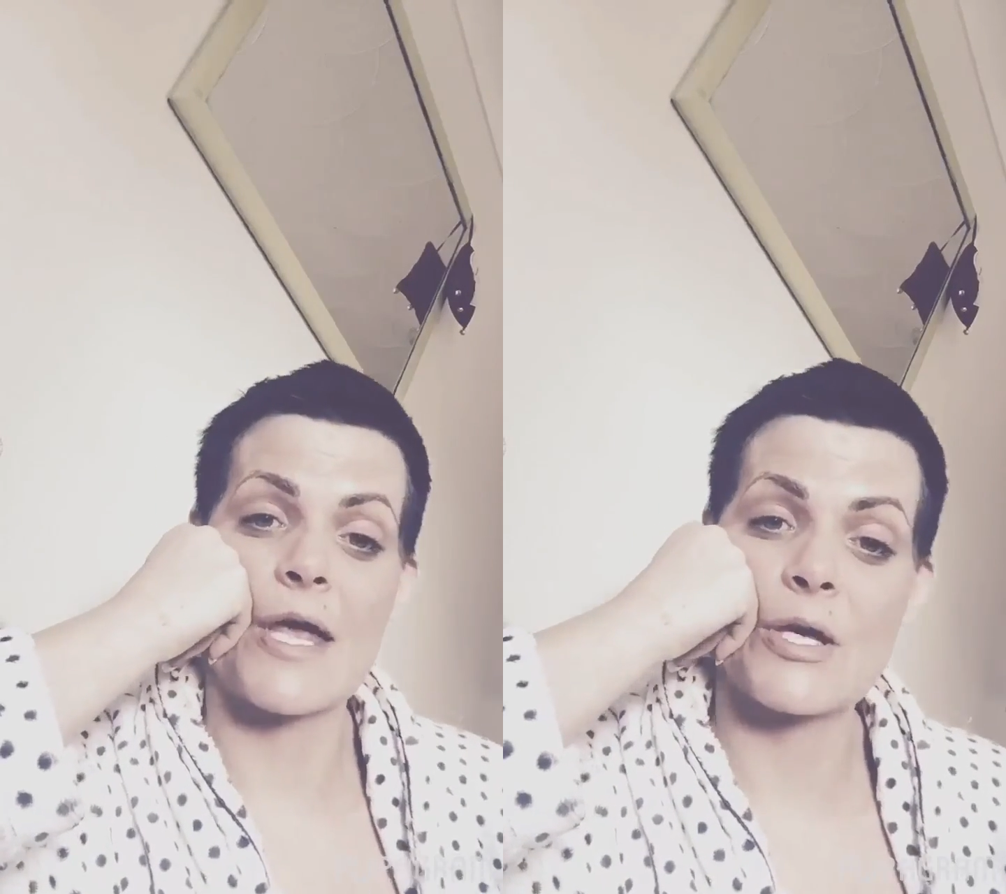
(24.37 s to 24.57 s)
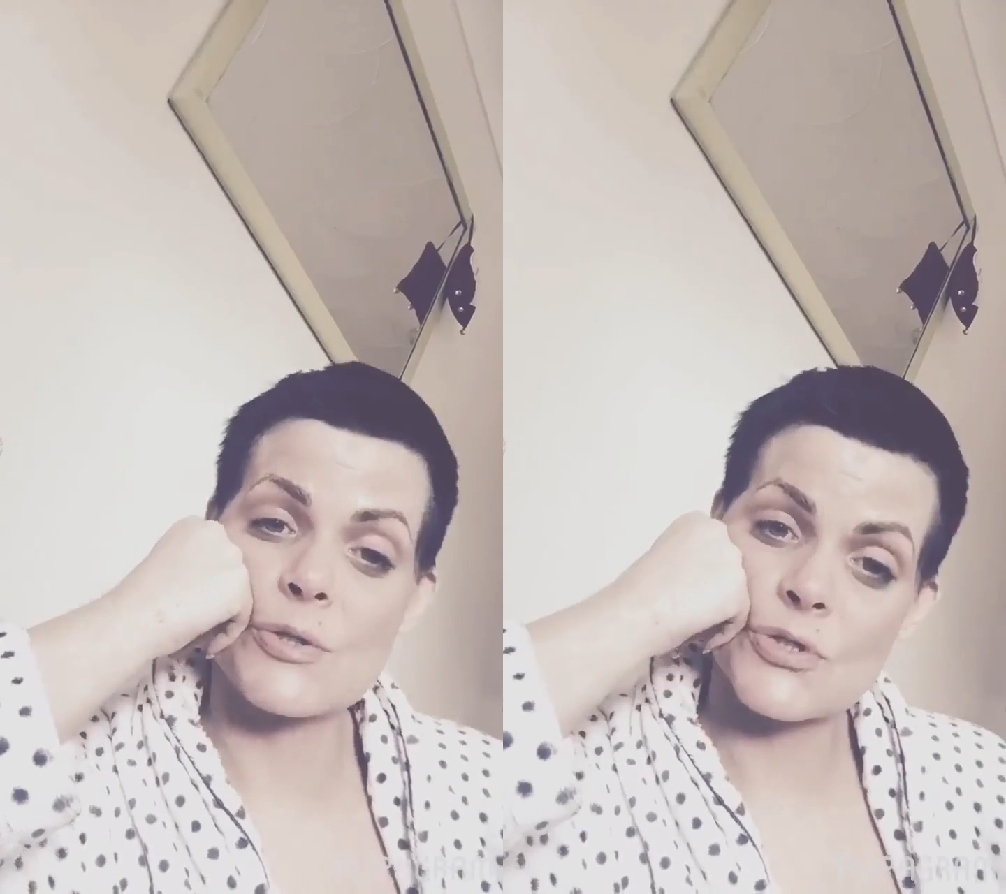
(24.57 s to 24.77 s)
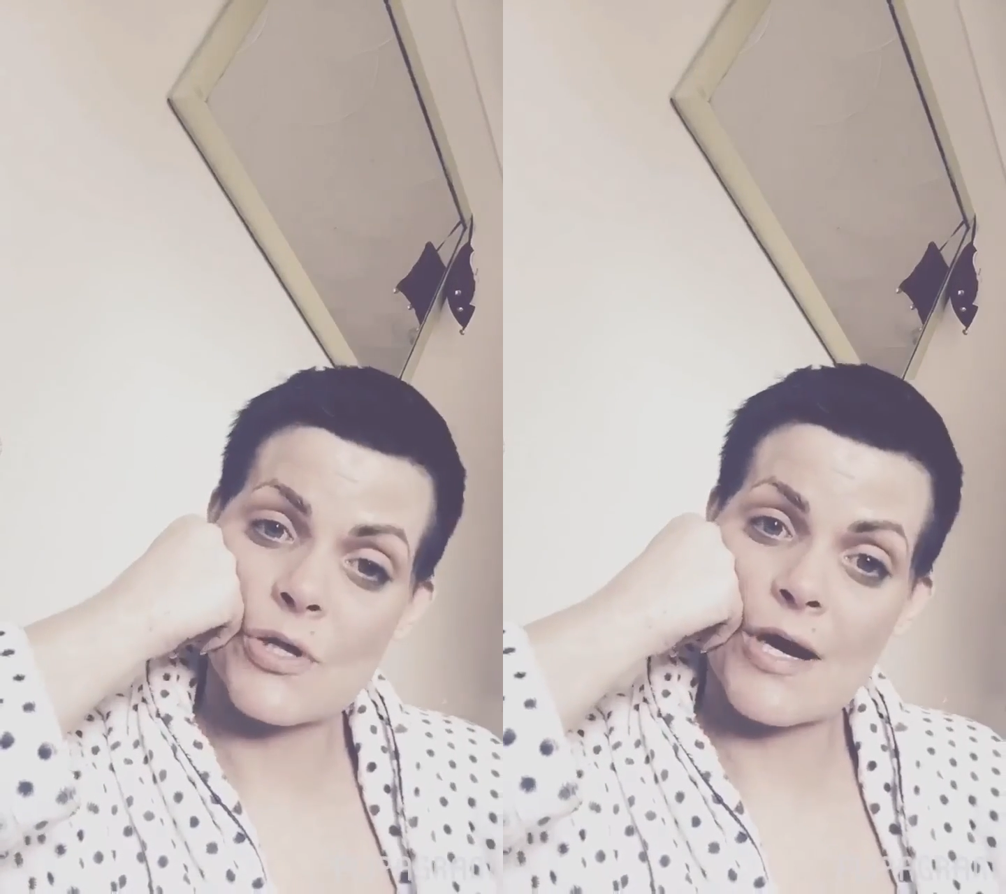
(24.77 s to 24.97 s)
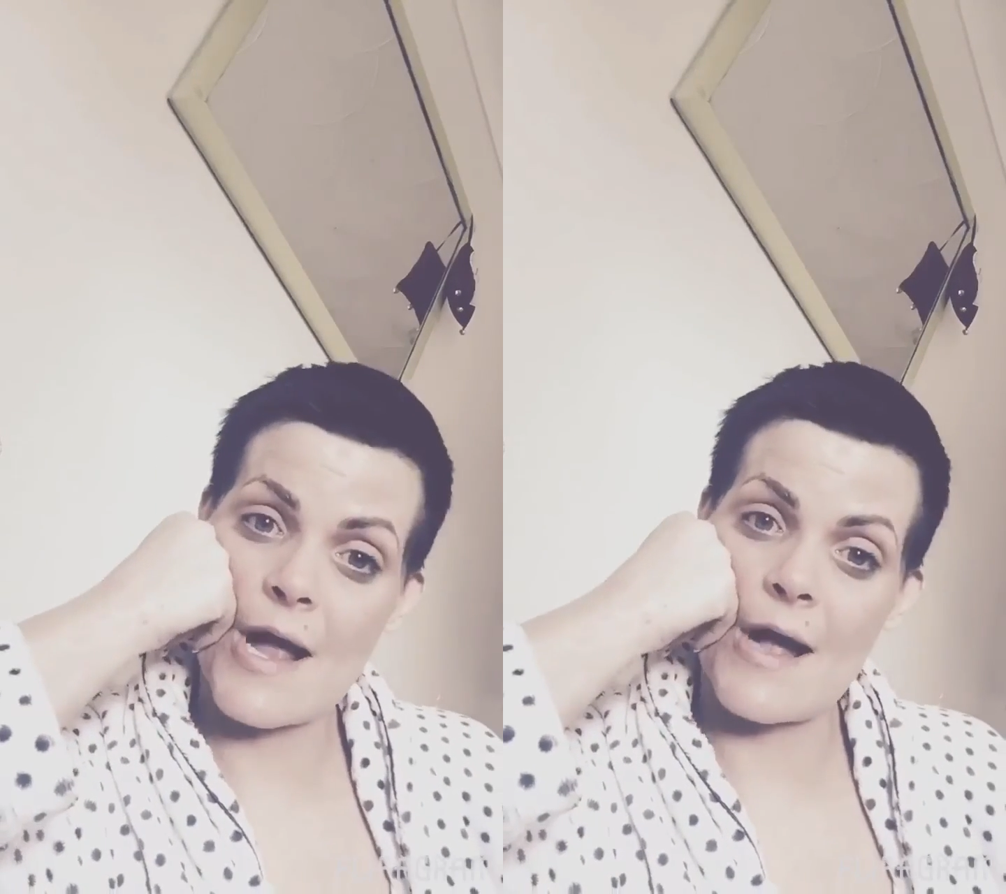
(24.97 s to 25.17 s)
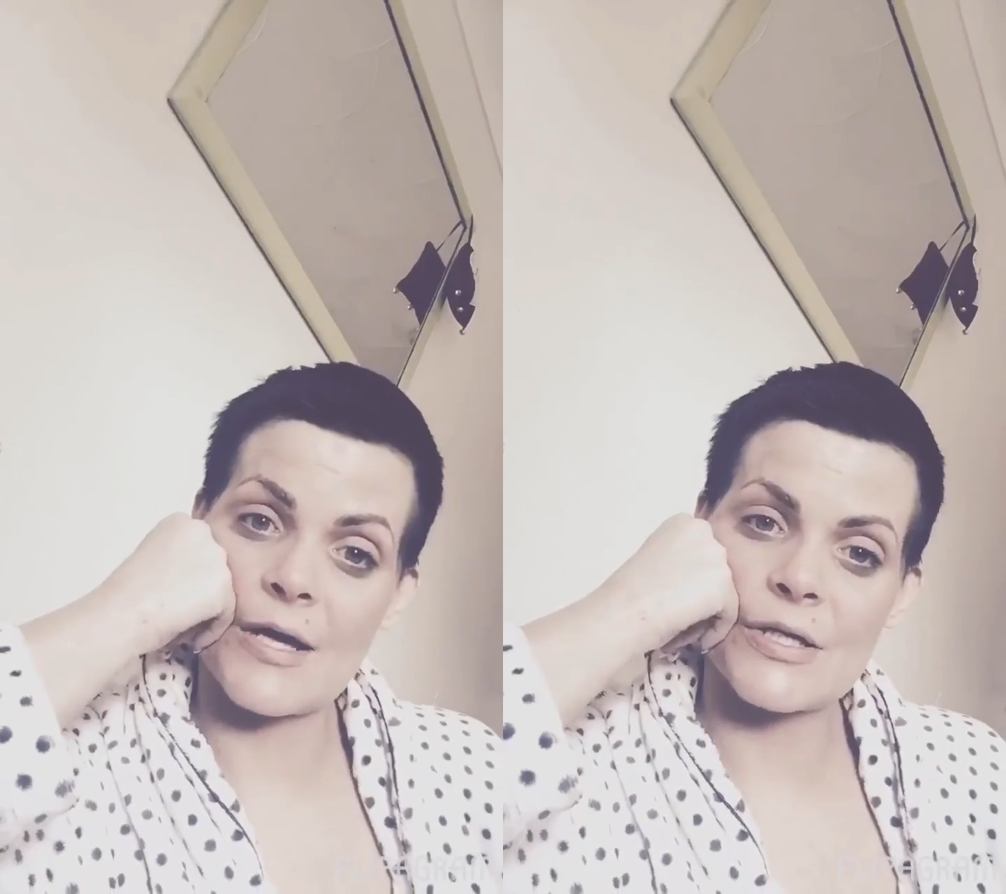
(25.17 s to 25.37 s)
a good
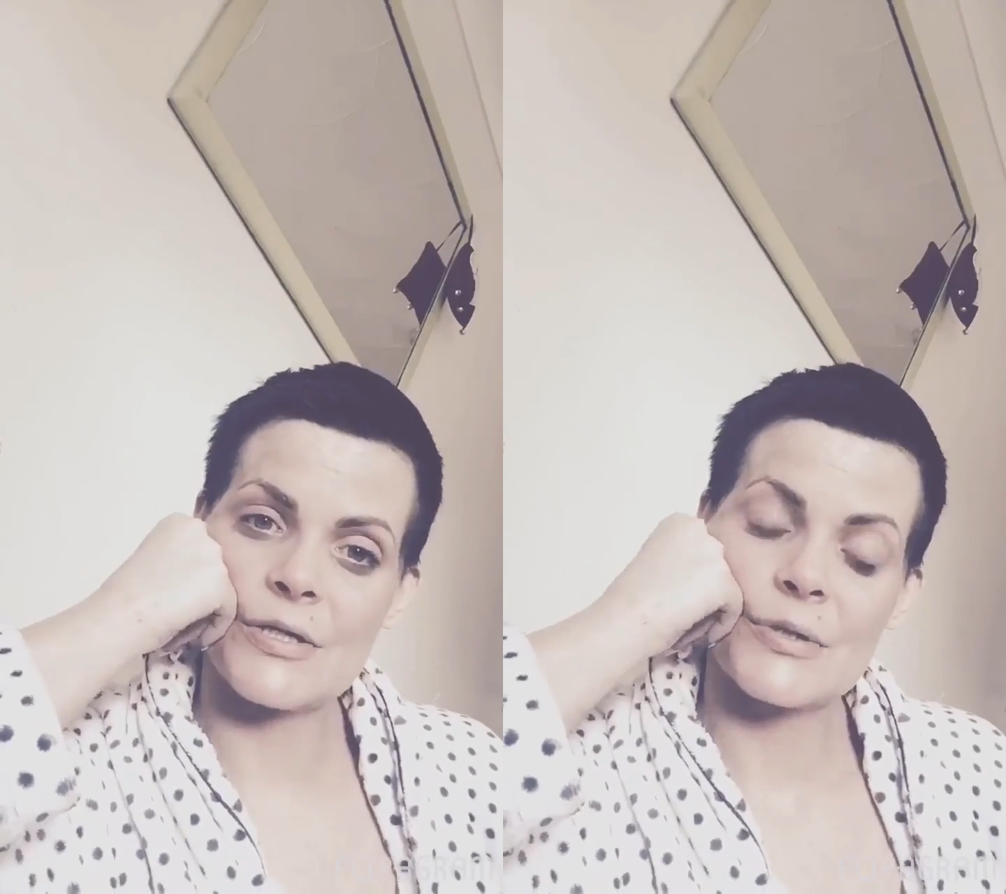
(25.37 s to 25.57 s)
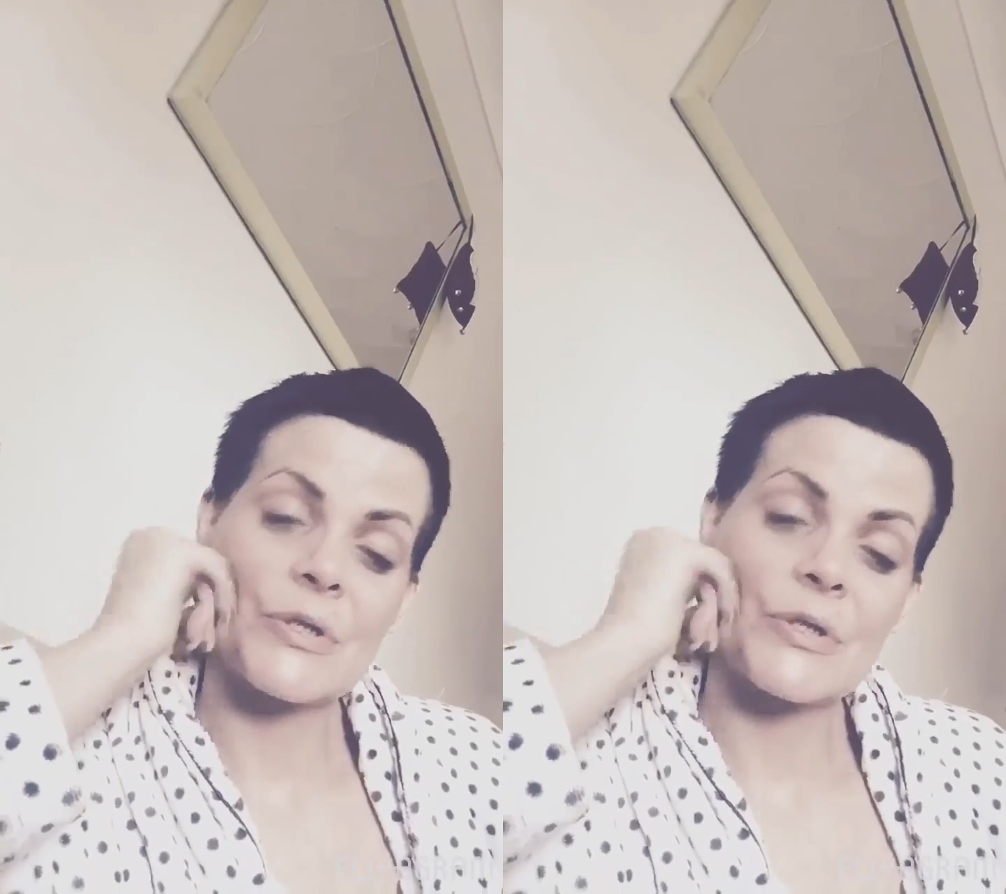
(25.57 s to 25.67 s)
crack.